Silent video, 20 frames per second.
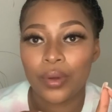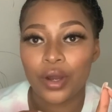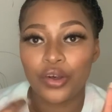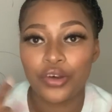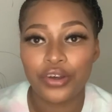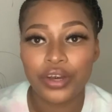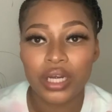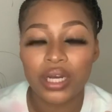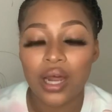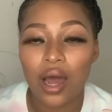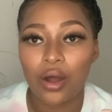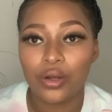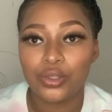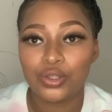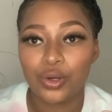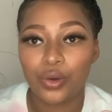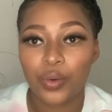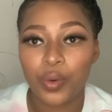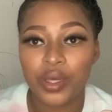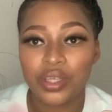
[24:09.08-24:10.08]
read out
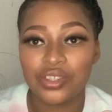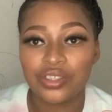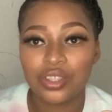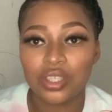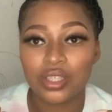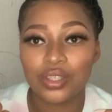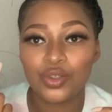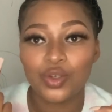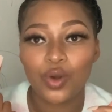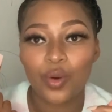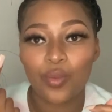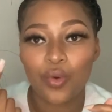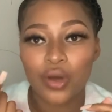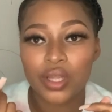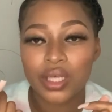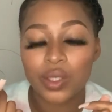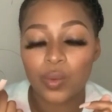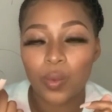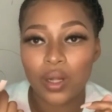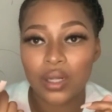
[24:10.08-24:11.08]
your question, you're more
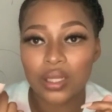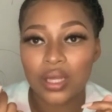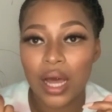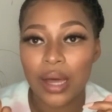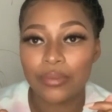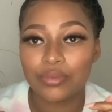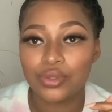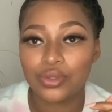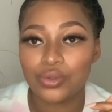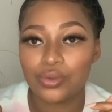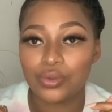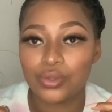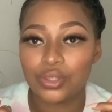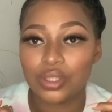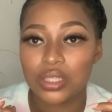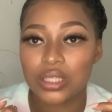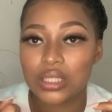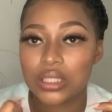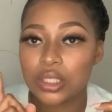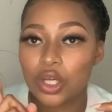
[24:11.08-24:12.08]
than welcome to
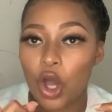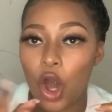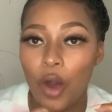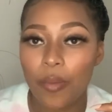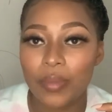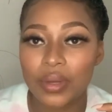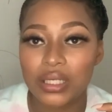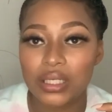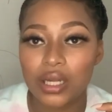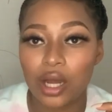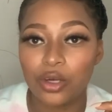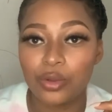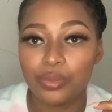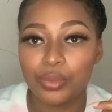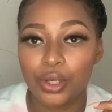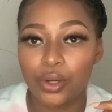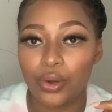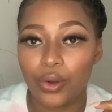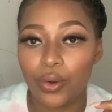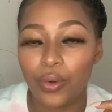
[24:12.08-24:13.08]
just comment down
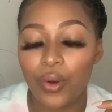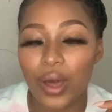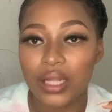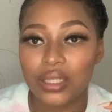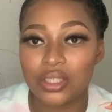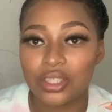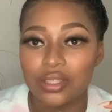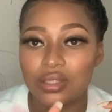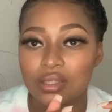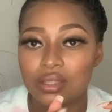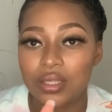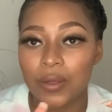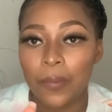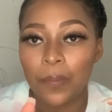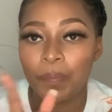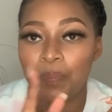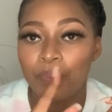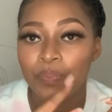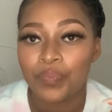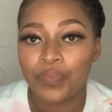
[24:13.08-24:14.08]
below and just
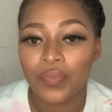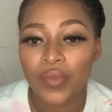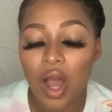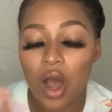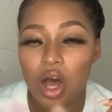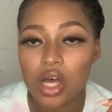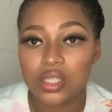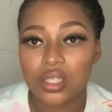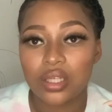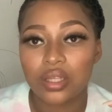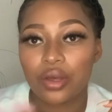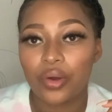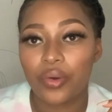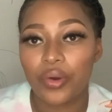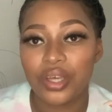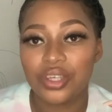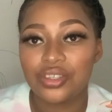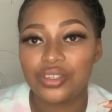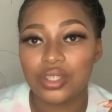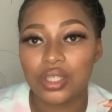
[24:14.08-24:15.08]
ask the
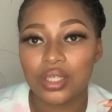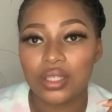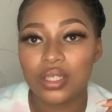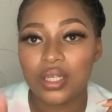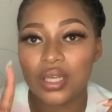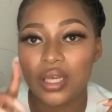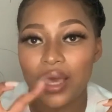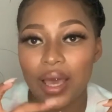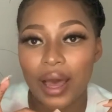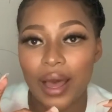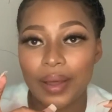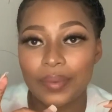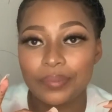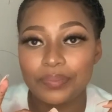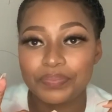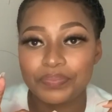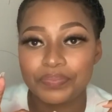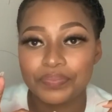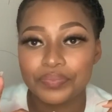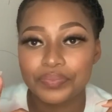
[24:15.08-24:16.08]
question here,
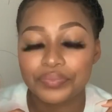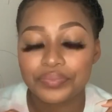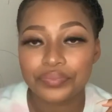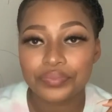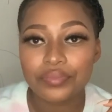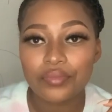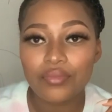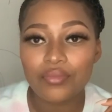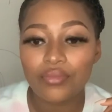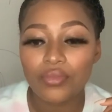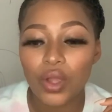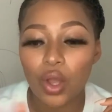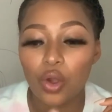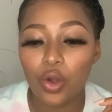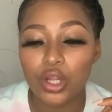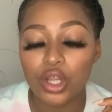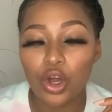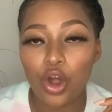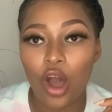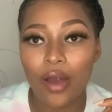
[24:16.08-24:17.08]

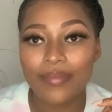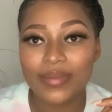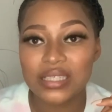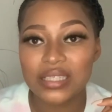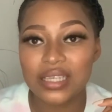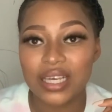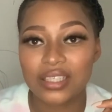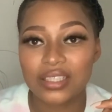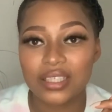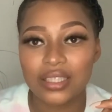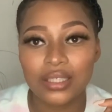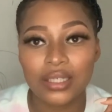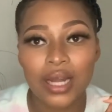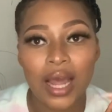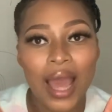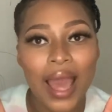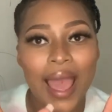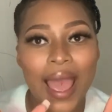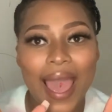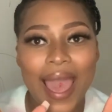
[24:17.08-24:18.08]
go to the comment section,
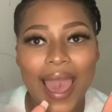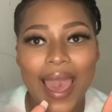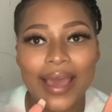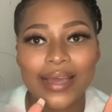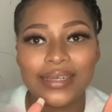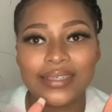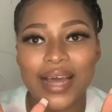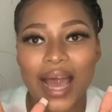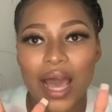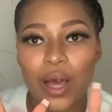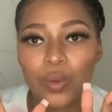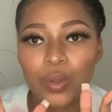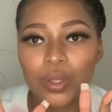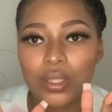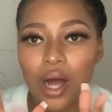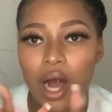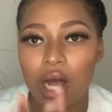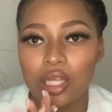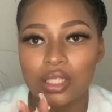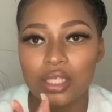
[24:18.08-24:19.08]
and I
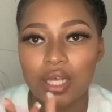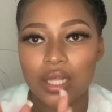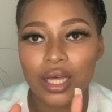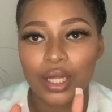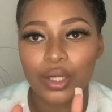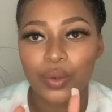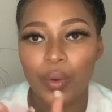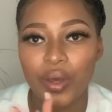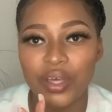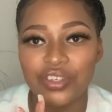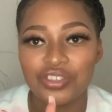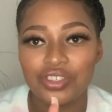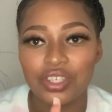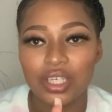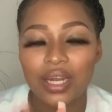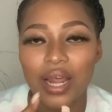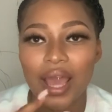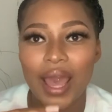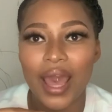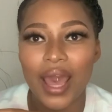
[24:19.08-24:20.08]
will answer that
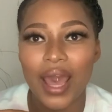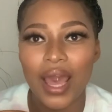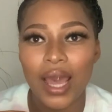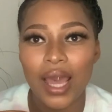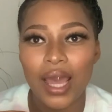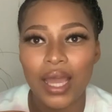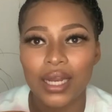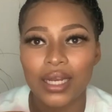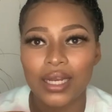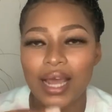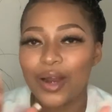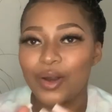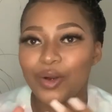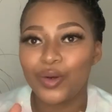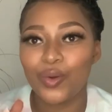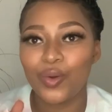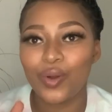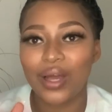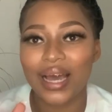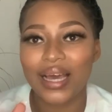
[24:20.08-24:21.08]
question. And I don't
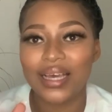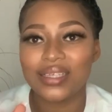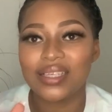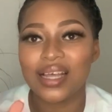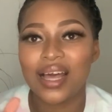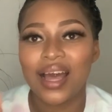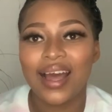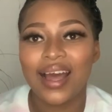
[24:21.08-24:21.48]
know, guys,